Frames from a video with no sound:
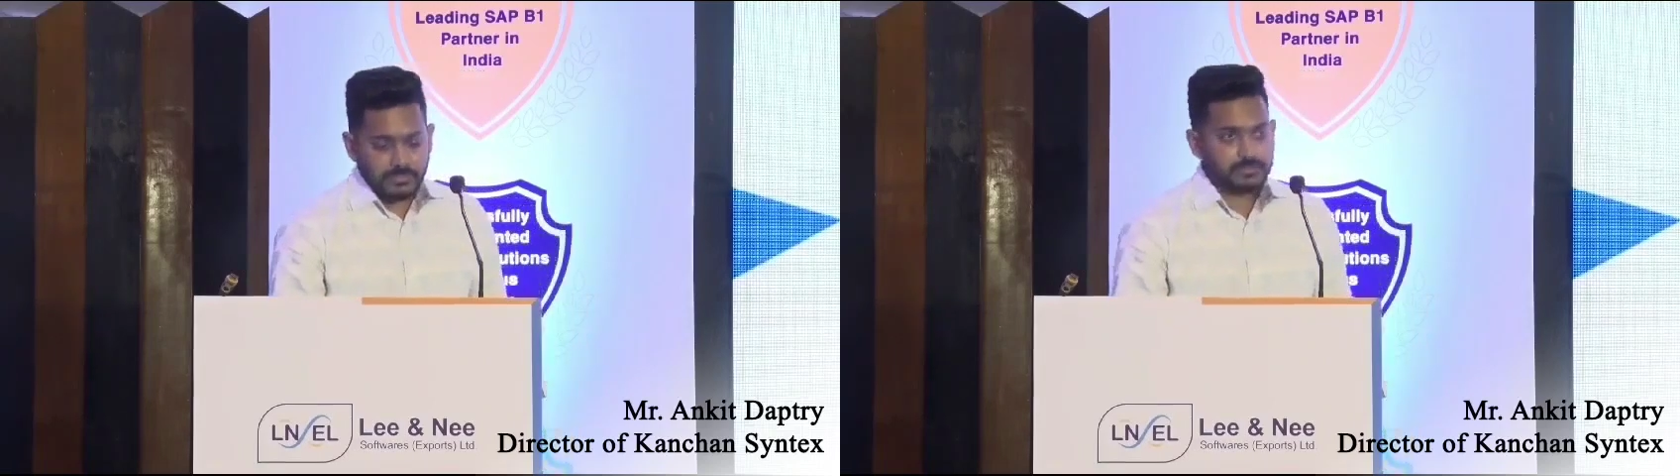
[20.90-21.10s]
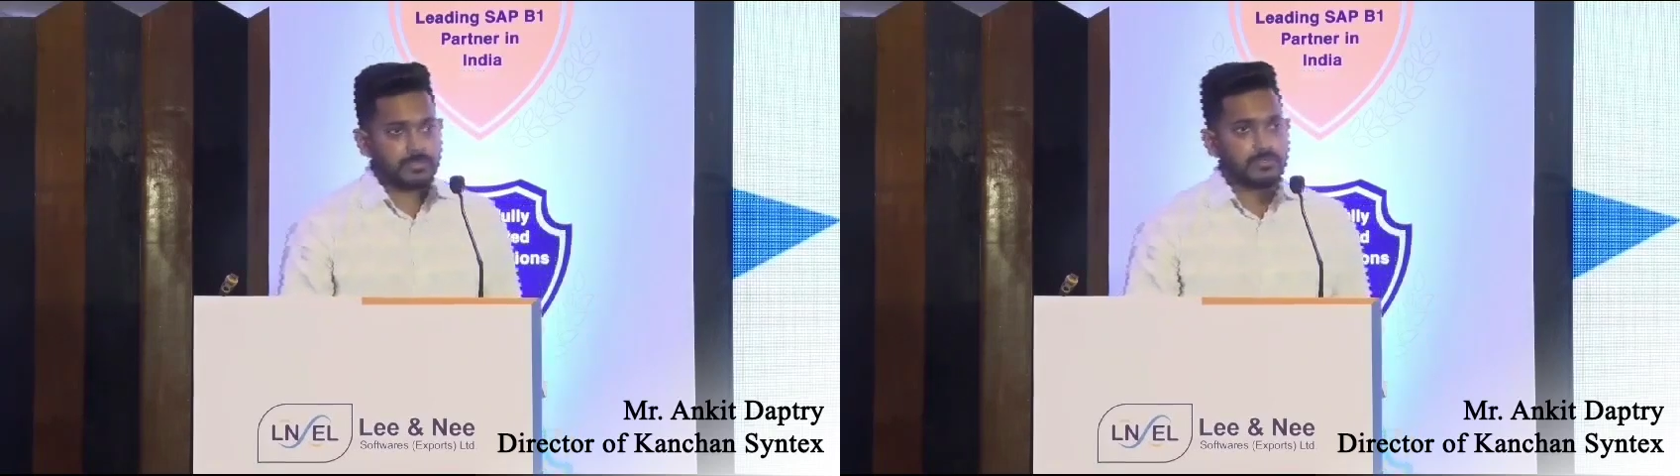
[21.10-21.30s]

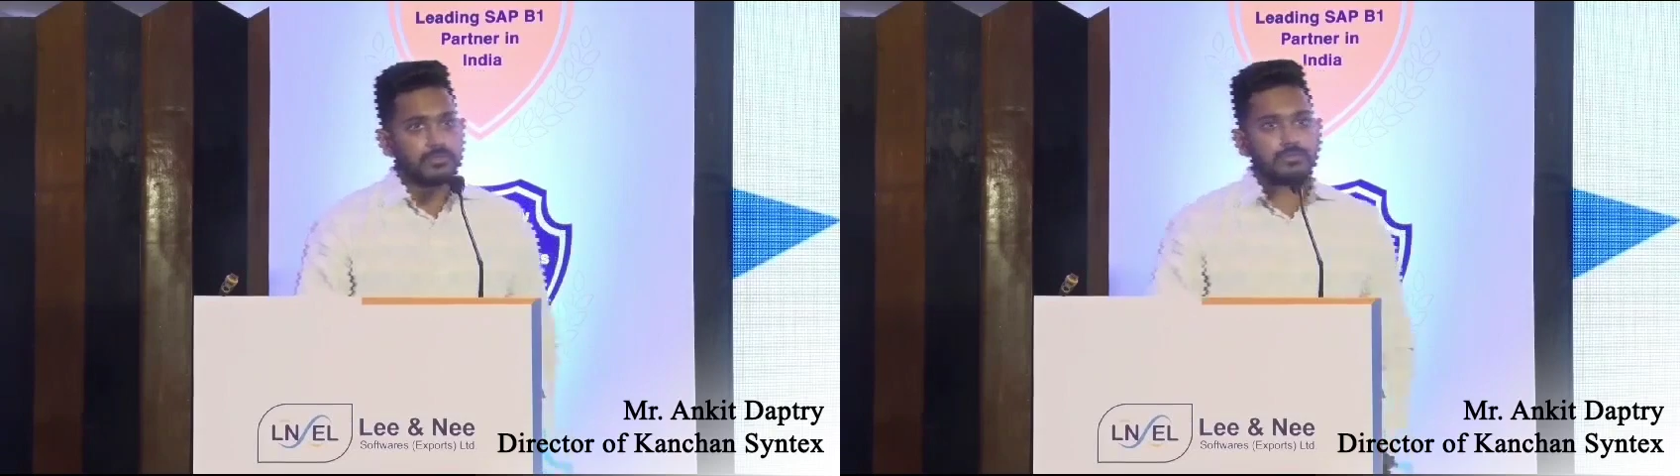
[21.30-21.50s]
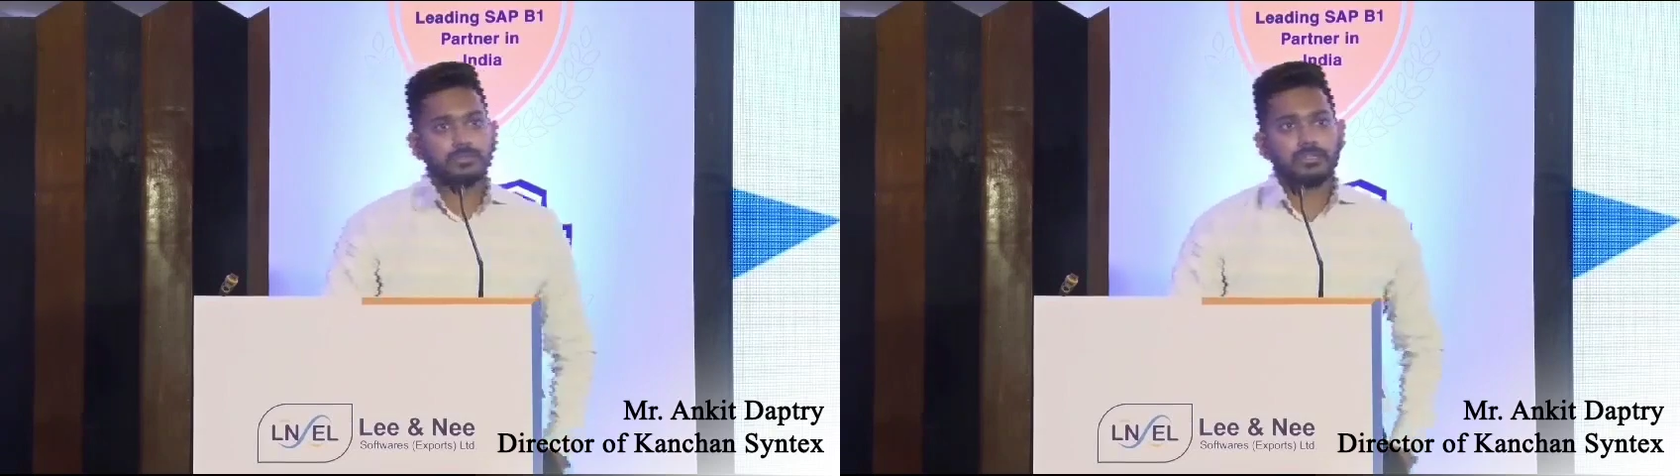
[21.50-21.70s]

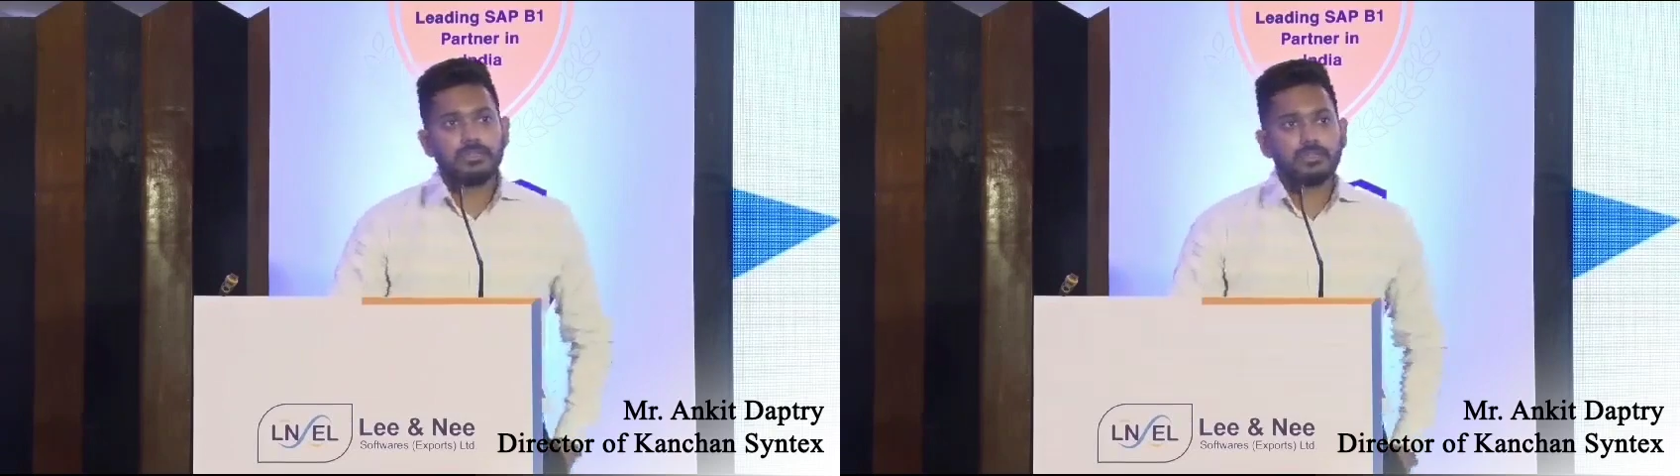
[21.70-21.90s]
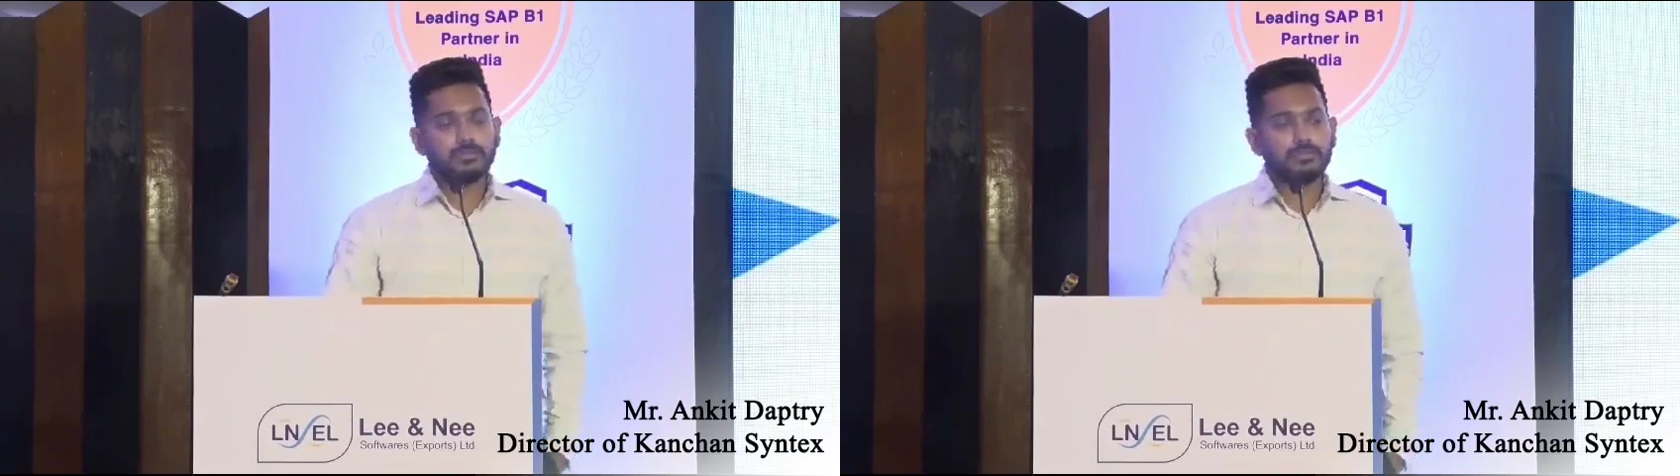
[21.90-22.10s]
So
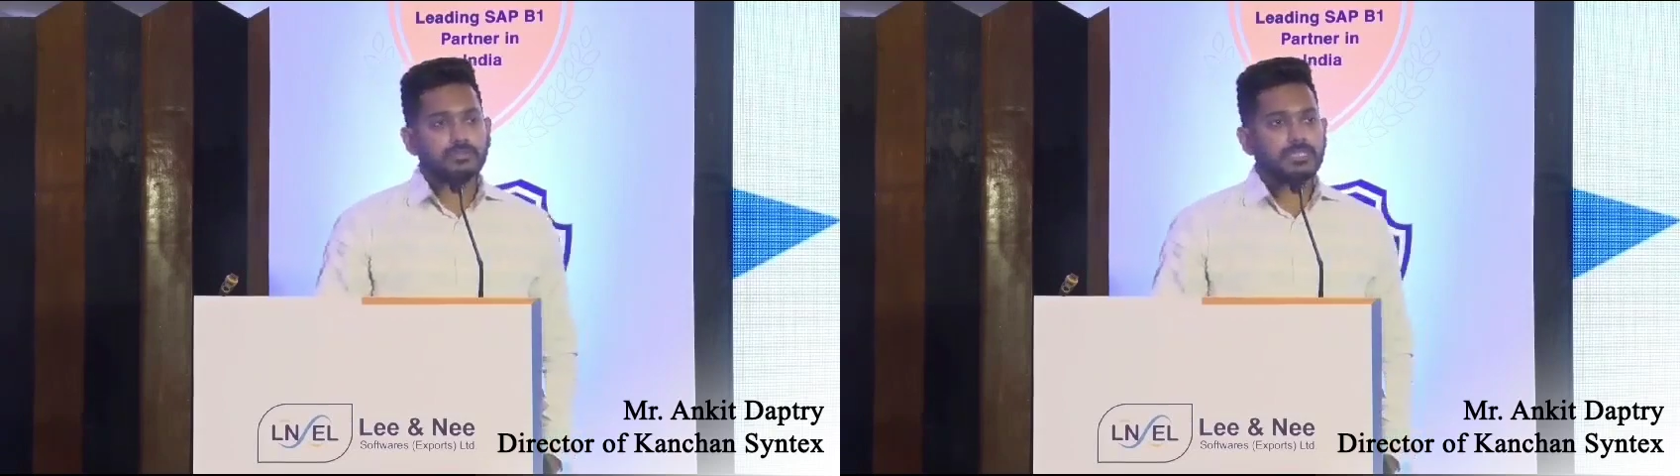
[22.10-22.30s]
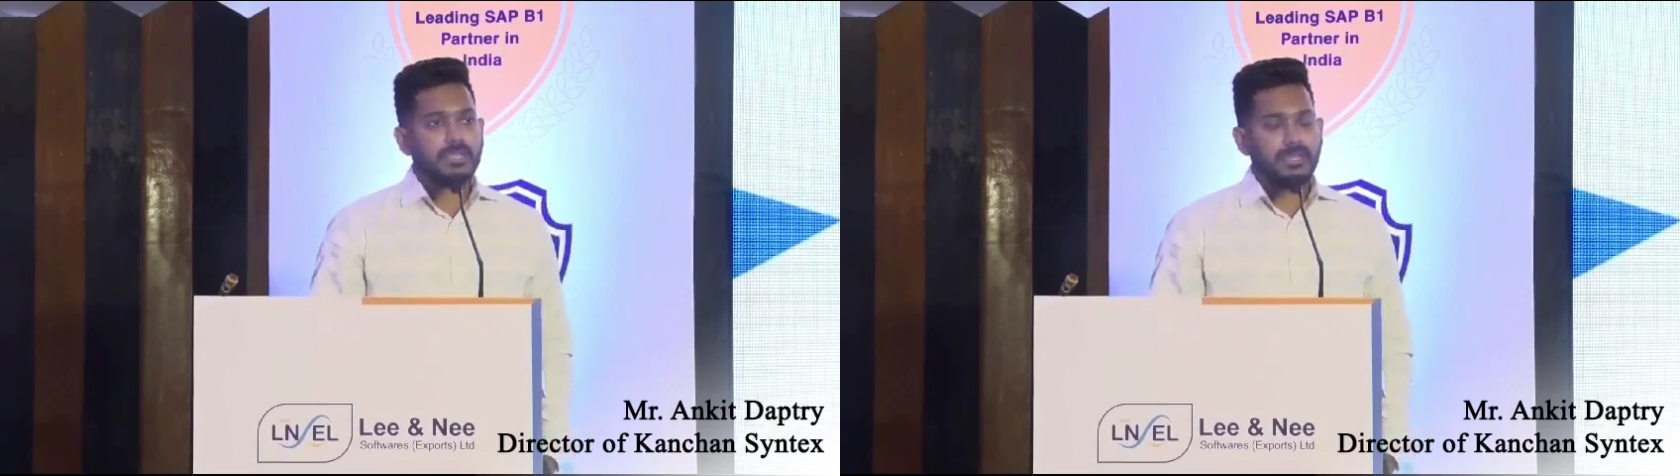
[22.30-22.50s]
till
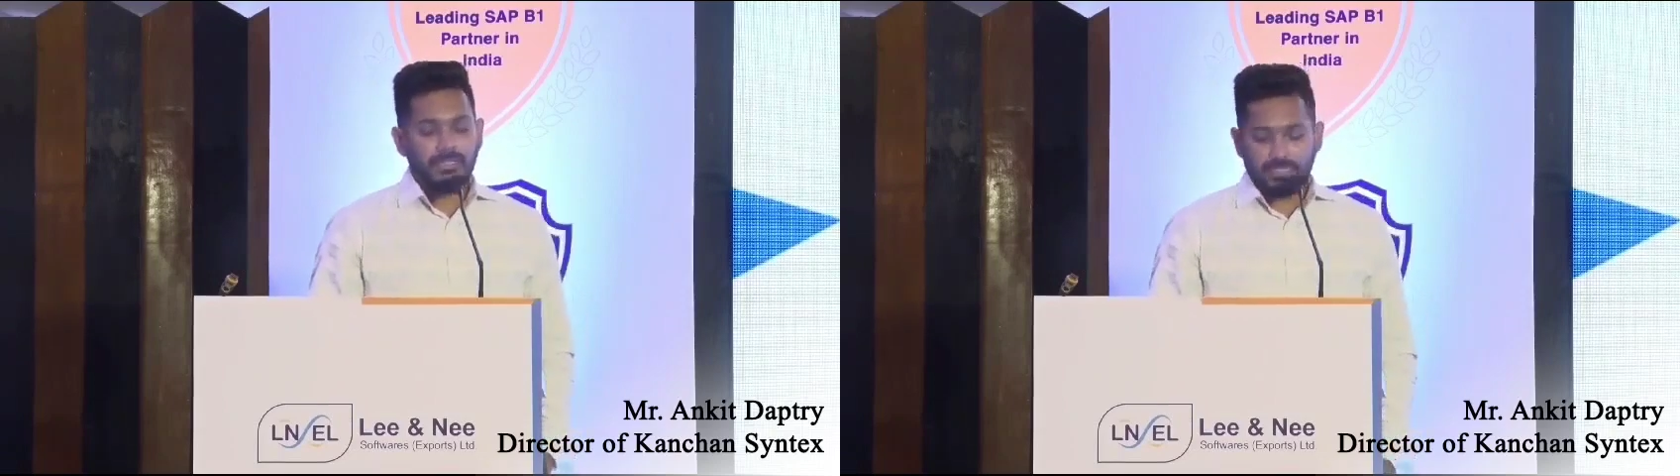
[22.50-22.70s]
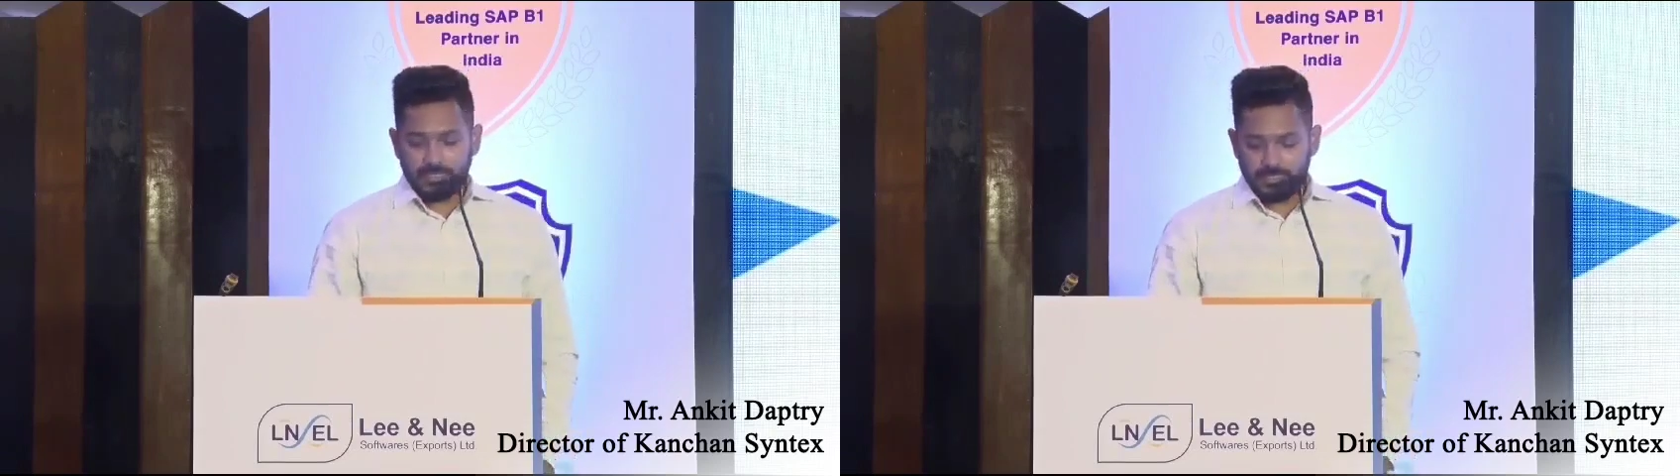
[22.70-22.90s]

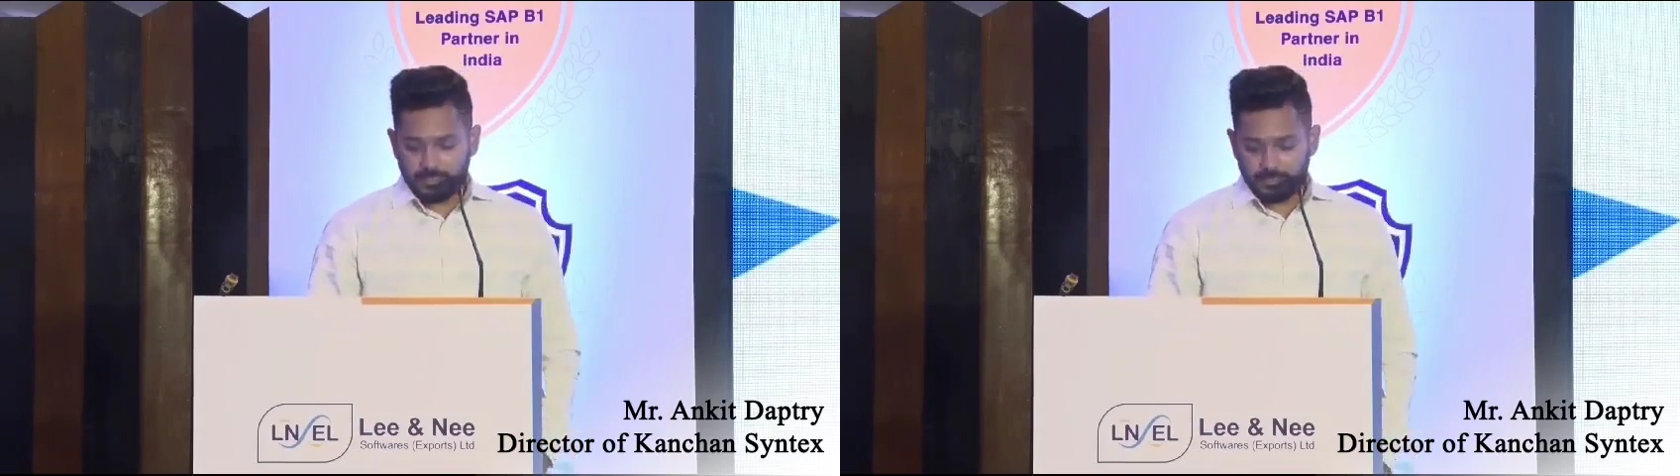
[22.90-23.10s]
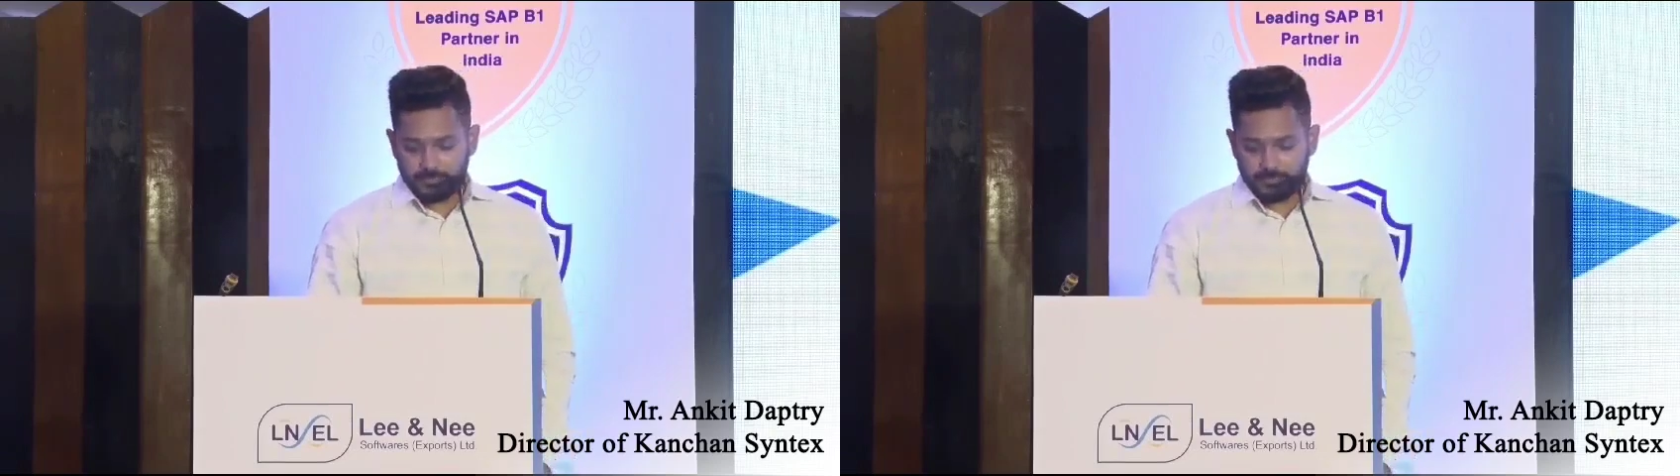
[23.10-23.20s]
2019,